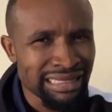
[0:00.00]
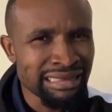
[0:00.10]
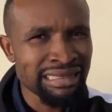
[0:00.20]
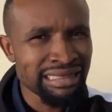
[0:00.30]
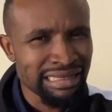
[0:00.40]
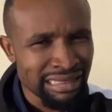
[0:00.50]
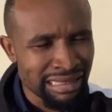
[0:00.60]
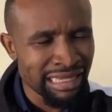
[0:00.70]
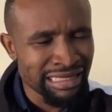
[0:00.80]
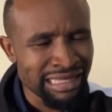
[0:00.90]
in,
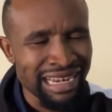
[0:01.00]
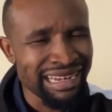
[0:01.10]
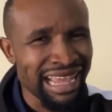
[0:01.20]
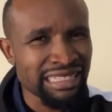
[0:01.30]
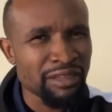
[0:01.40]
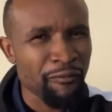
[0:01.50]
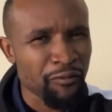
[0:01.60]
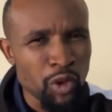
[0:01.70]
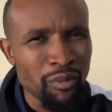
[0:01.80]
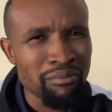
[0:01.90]
in the
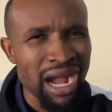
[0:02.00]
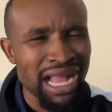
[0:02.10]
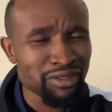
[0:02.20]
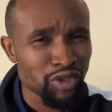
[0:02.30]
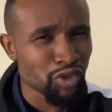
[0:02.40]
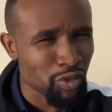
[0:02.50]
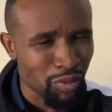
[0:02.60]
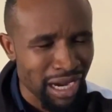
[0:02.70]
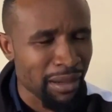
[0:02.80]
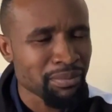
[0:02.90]
next few months
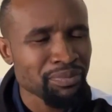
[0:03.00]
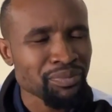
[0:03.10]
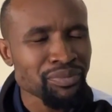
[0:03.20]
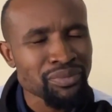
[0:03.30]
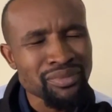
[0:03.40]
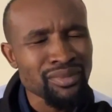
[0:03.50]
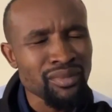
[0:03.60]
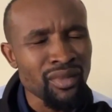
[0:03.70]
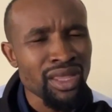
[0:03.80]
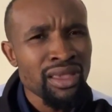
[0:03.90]
to come.
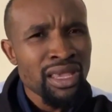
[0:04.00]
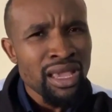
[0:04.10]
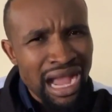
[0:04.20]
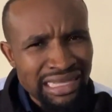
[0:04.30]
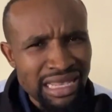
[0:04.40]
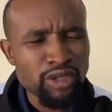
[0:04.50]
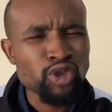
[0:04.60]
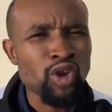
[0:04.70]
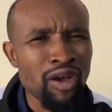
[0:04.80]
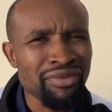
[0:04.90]
As
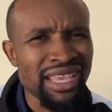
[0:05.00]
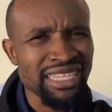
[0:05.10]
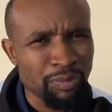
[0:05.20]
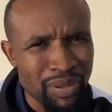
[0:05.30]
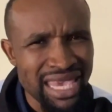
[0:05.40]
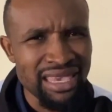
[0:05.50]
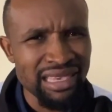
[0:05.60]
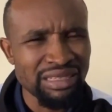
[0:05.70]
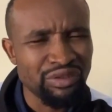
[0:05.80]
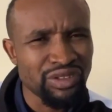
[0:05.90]
I saw these
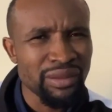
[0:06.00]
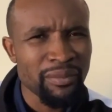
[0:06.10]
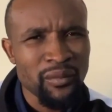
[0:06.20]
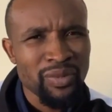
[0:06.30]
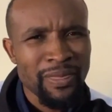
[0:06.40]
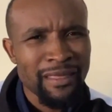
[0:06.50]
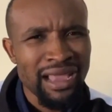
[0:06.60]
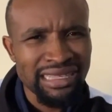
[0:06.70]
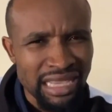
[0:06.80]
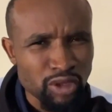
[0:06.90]
bees,
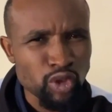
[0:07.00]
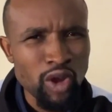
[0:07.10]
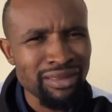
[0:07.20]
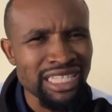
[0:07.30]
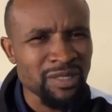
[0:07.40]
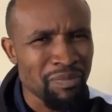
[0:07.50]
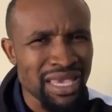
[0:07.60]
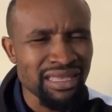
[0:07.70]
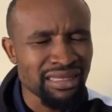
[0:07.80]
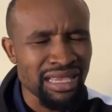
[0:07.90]
as I saw these
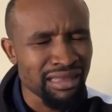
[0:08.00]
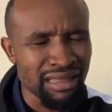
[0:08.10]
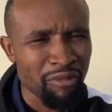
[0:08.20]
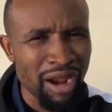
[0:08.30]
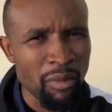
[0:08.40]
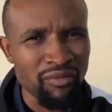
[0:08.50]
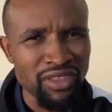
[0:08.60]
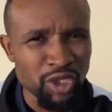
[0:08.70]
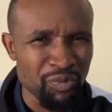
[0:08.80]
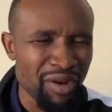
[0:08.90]
bees in the realm
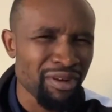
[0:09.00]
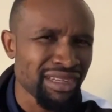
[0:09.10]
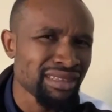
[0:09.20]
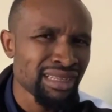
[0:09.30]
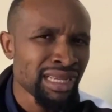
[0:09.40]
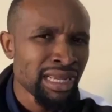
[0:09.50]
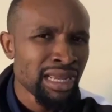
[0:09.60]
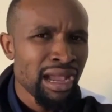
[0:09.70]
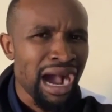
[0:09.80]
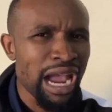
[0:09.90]
of the spirit,
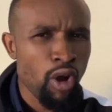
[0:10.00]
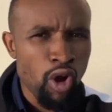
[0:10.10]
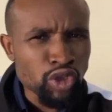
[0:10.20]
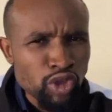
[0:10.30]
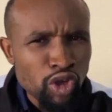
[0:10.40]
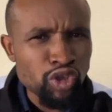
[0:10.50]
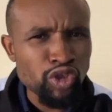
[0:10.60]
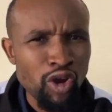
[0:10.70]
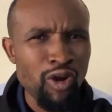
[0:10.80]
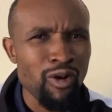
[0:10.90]
I also
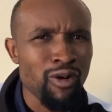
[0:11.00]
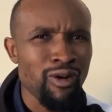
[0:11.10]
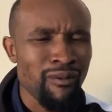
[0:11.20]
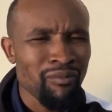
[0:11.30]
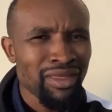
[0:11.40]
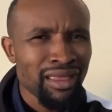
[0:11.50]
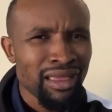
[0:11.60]
saw